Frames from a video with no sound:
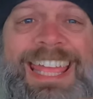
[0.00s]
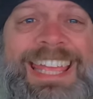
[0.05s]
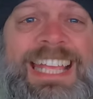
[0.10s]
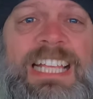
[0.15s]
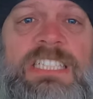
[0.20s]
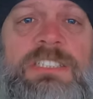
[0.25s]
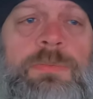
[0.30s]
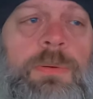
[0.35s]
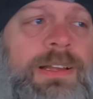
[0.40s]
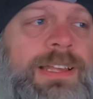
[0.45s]

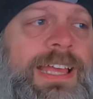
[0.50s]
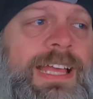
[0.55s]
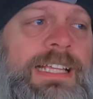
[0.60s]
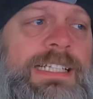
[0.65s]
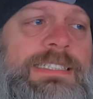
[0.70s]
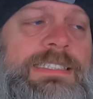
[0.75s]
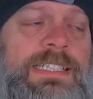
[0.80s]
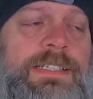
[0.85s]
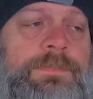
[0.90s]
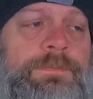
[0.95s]
And guess what,
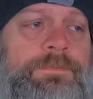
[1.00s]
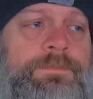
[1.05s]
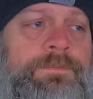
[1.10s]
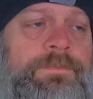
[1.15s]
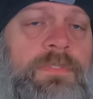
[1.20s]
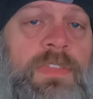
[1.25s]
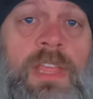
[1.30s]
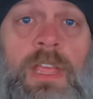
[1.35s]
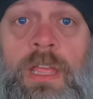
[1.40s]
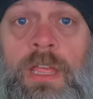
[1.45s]
guys?
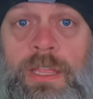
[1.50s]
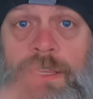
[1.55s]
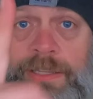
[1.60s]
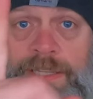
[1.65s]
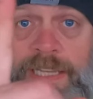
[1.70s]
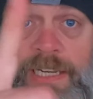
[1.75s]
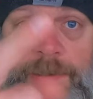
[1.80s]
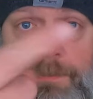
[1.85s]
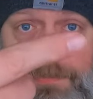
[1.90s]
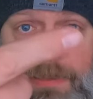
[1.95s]

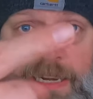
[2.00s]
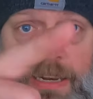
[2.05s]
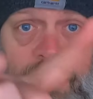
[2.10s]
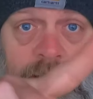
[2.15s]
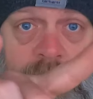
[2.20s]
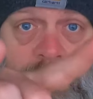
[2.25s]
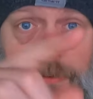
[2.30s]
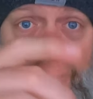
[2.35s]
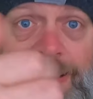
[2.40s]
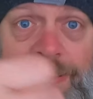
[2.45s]
Get up, get
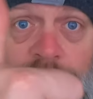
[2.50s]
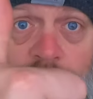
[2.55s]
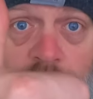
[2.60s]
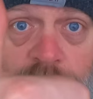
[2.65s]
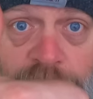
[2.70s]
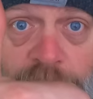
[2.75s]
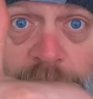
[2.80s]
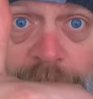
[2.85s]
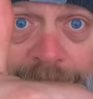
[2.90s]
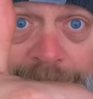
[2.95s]
out, get ready, and
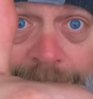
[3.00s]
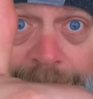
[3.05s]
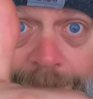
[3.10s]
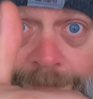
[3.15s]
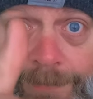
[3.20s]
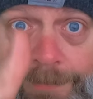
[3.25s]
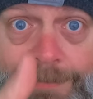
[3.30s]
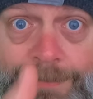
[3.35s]
do it to it.